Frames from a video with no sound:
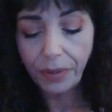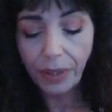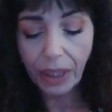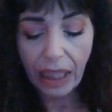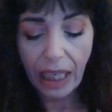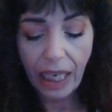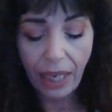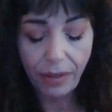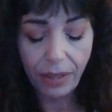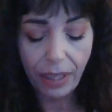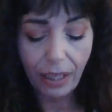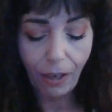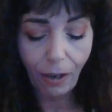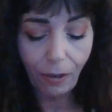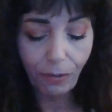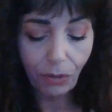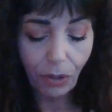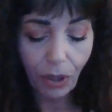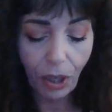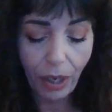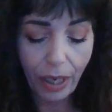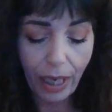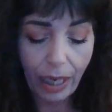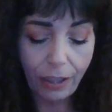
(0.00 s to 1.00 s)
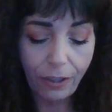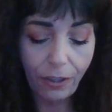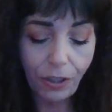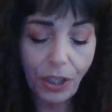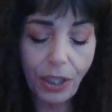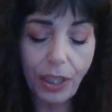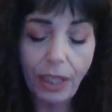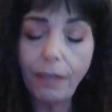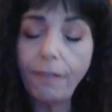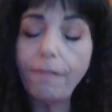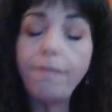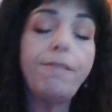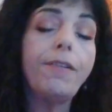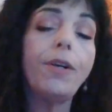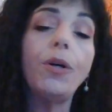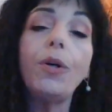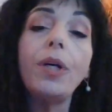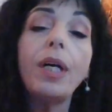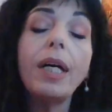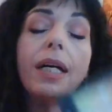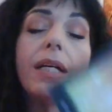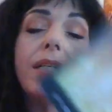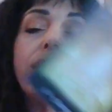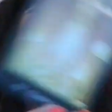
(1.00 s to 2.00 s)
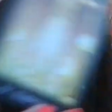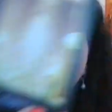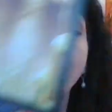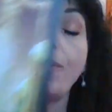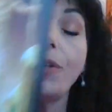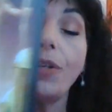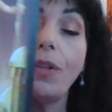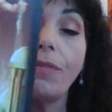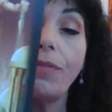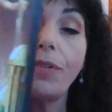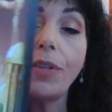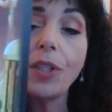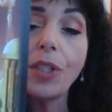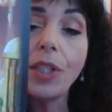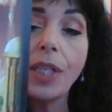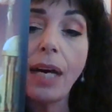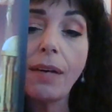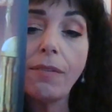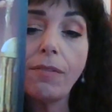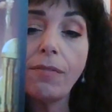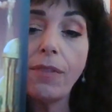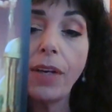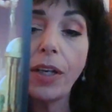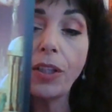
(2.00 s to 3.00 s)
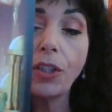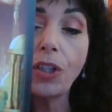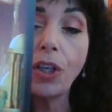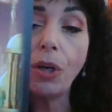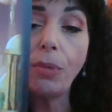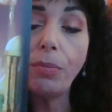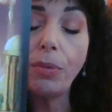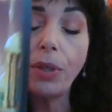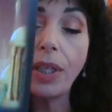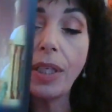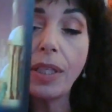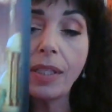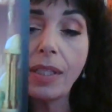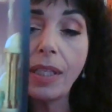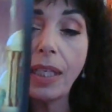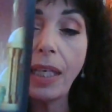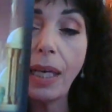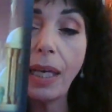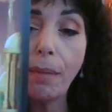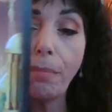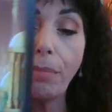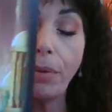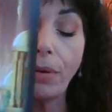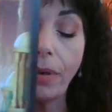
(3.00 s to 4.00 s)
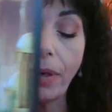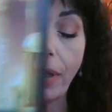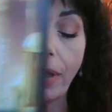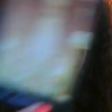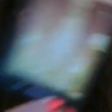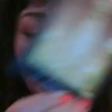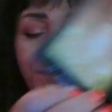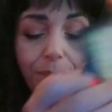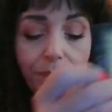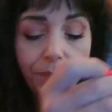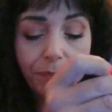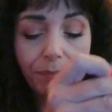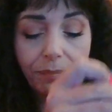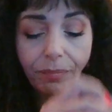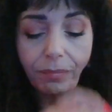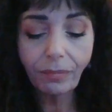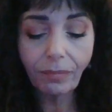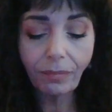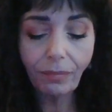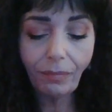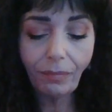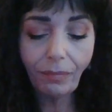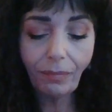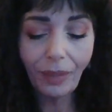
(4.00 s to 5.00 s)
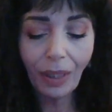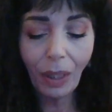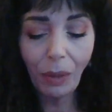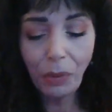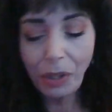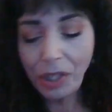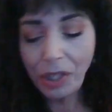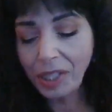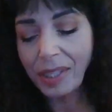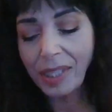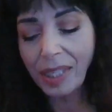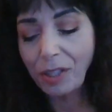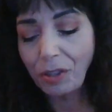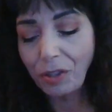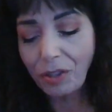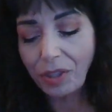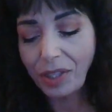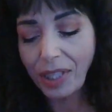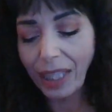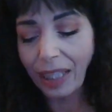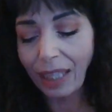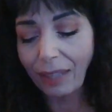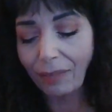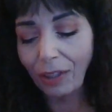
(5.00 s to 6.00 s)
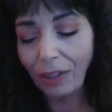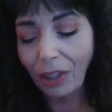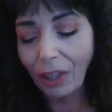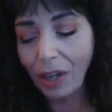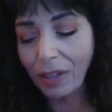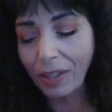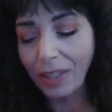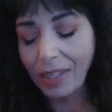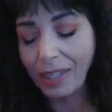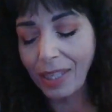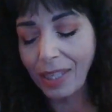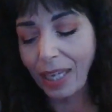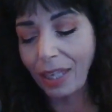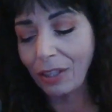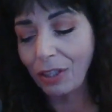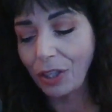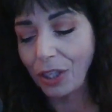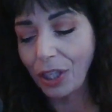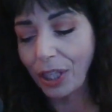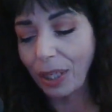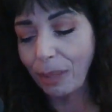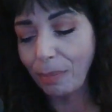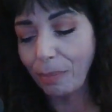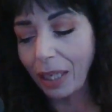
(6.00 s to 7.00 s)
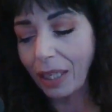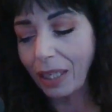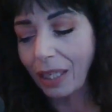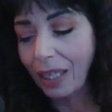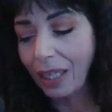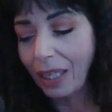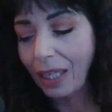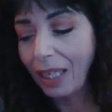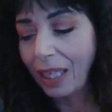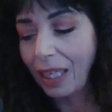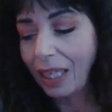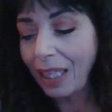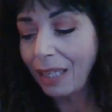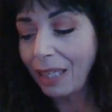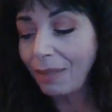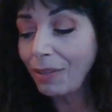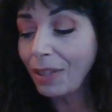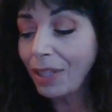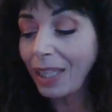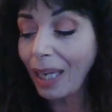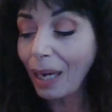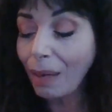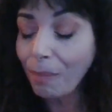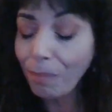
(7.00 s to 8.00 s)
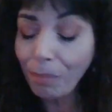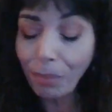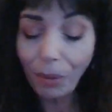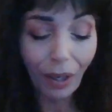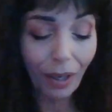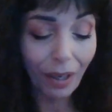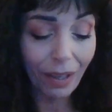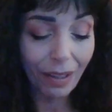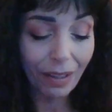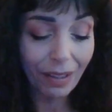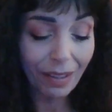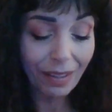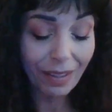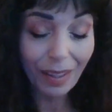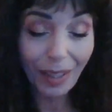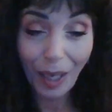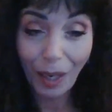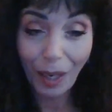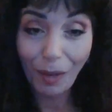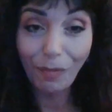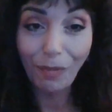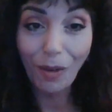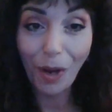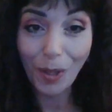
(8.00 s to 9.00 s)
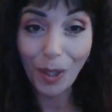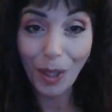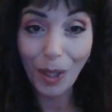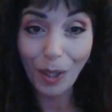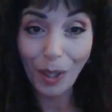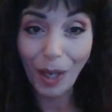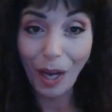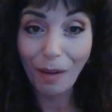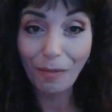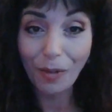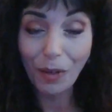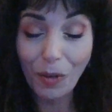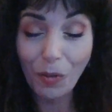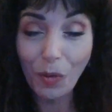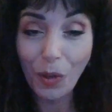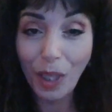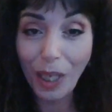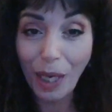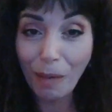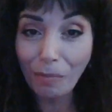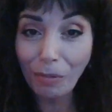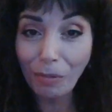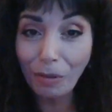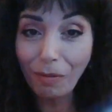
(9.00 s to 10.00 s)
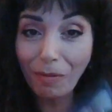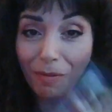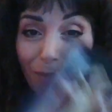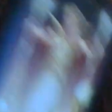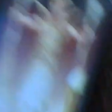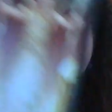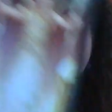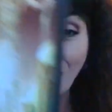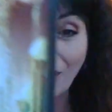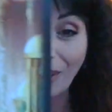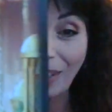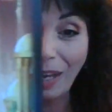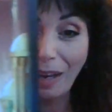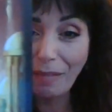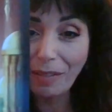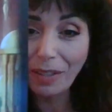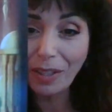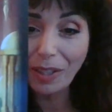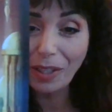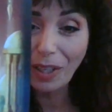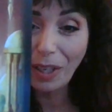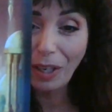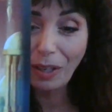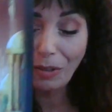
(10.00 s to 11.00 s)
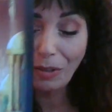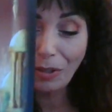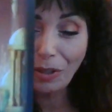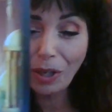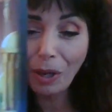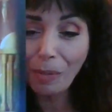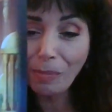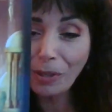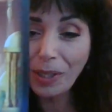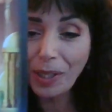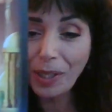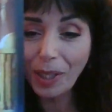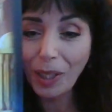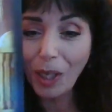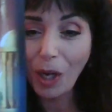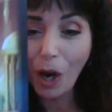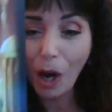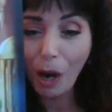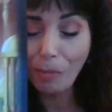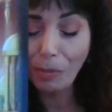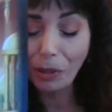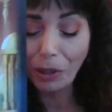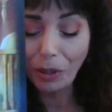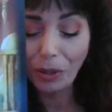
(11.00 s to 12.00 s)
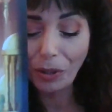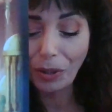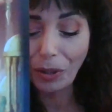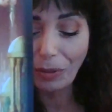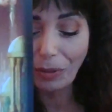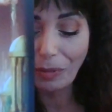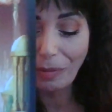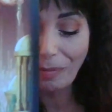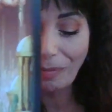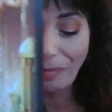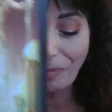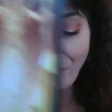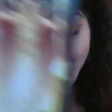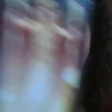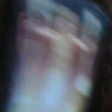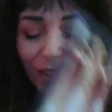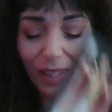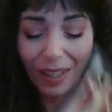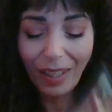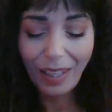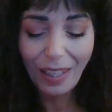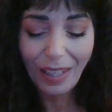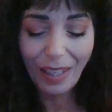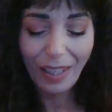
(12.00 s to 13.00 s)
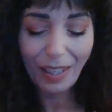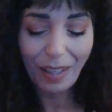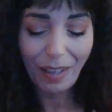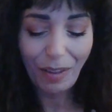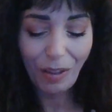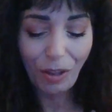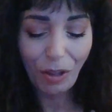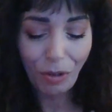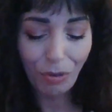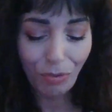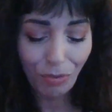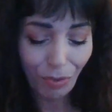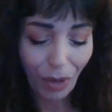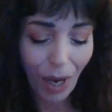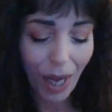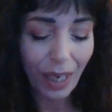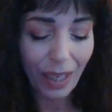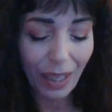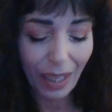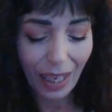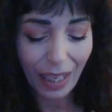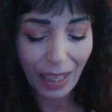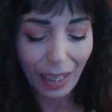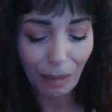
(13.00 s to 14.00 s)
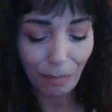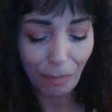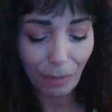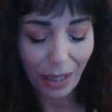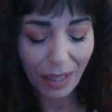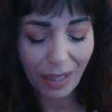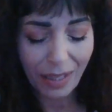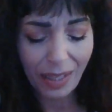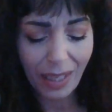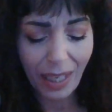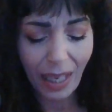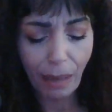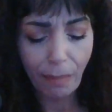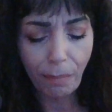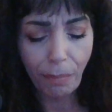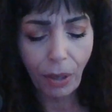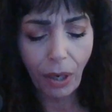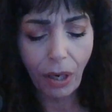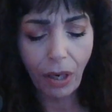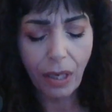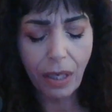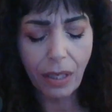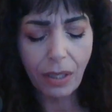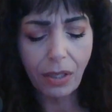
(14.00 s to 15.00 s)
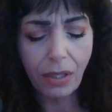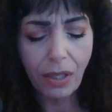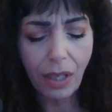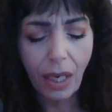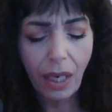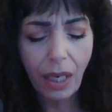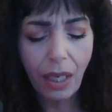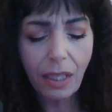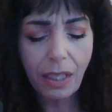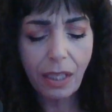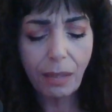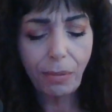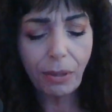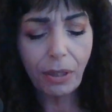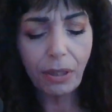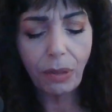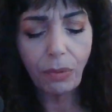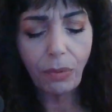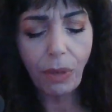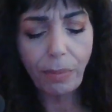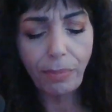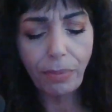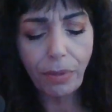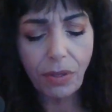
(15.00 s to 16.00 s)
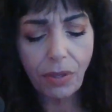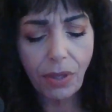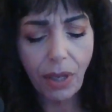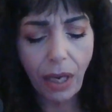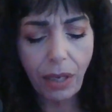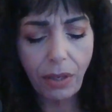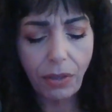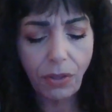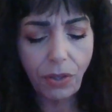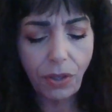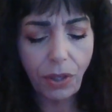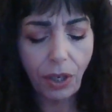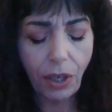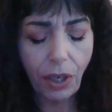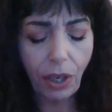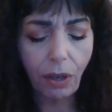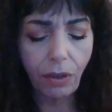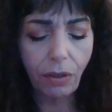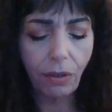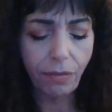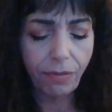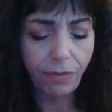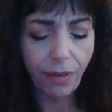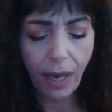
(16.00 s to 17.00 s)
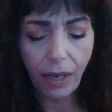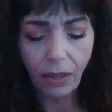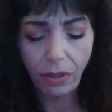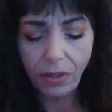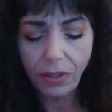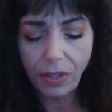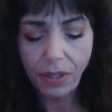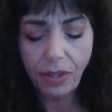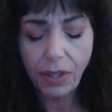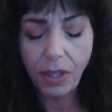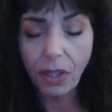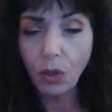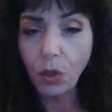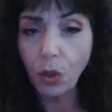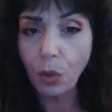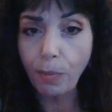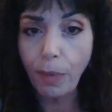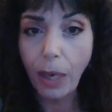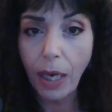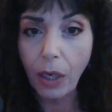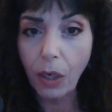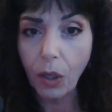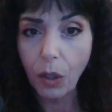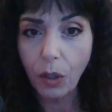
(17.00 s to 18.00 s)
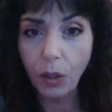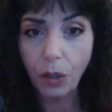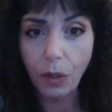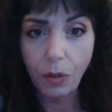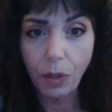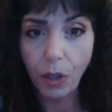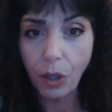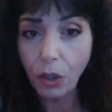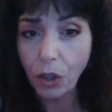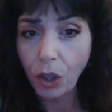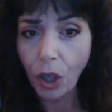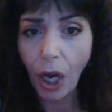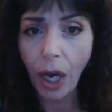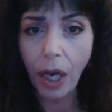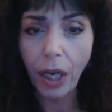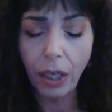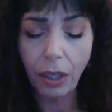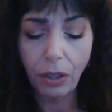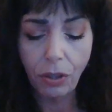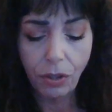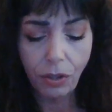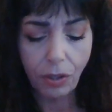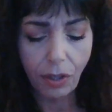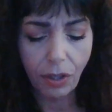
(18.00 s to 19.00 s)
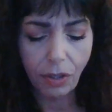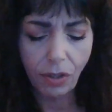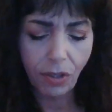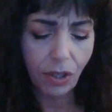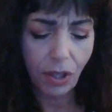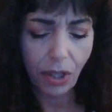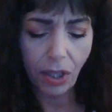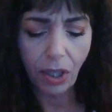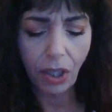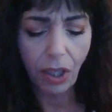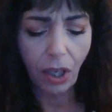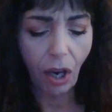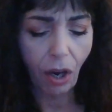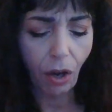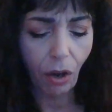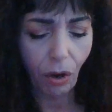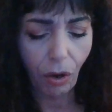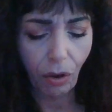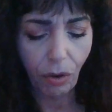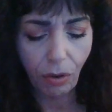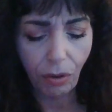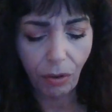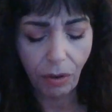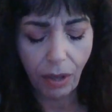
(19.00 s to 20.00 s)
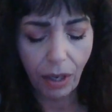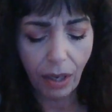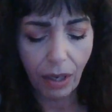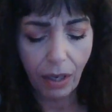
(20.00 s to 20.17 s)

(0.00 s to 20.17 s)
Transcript: Now, the overall energy and focus for the first half of October is the Emperor, which is interesting, giving all this energy. But even the Emperor can fall in love. when the Emperor falls in love, there's almost a comical thread in it, because the Emperor is typically represents, you know, the final decision maker, the judge, the CEO,